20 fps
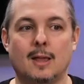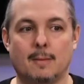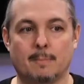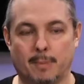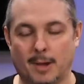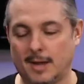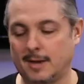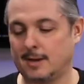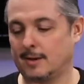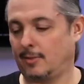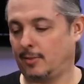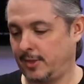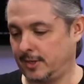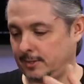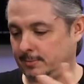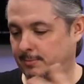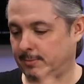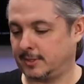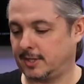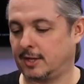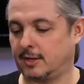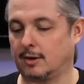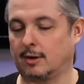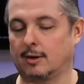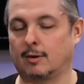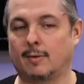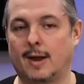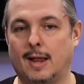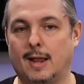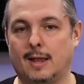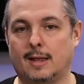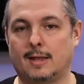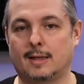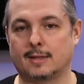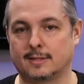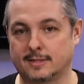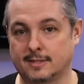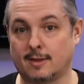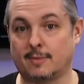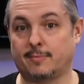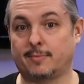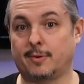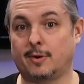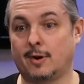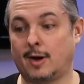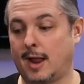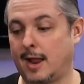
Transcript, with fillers: but this particular array can suffer